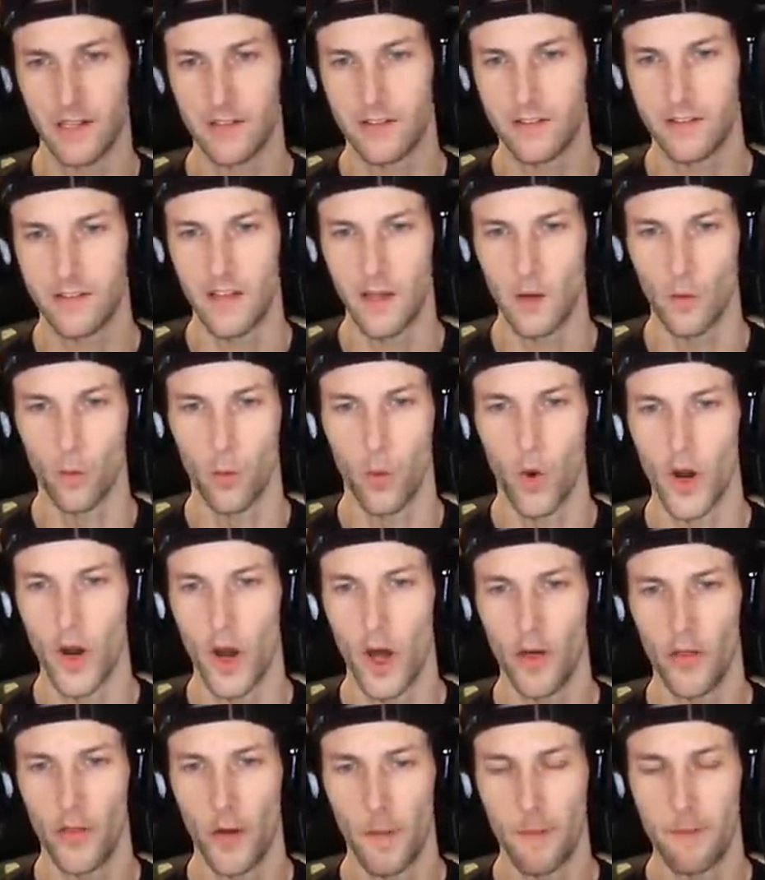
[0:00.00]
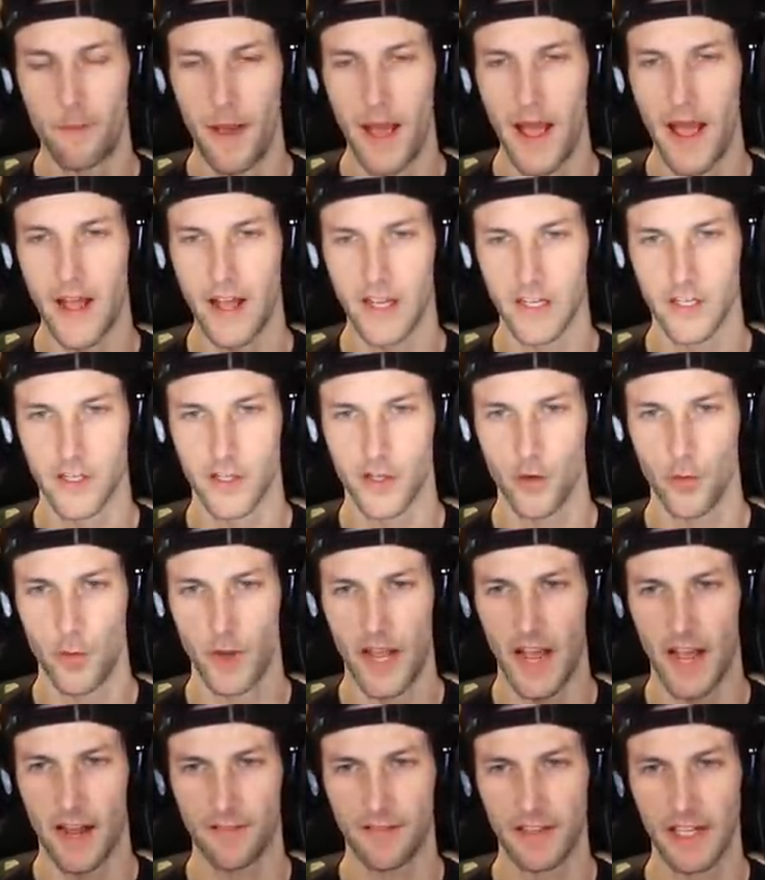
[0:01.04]
Let's see, what other badge do
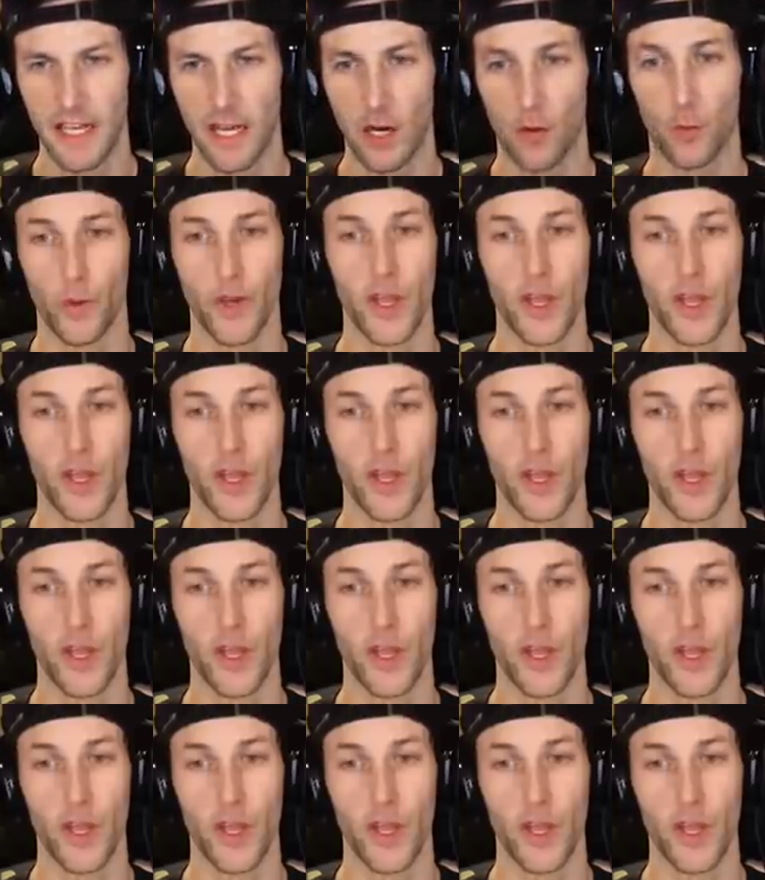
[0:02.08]
we have to get?